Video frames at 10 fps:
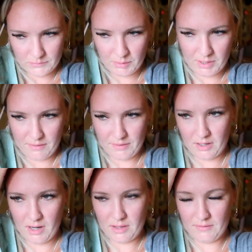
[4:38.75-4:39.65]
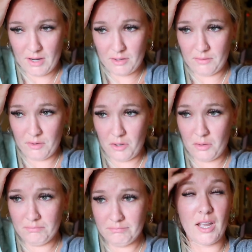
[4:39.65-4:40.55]
where they figure out the value of your
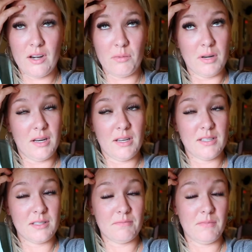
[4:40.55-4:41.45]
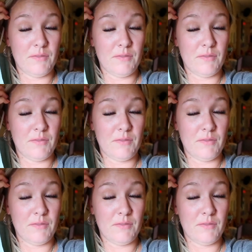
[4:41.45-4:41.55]
home. I know what it is.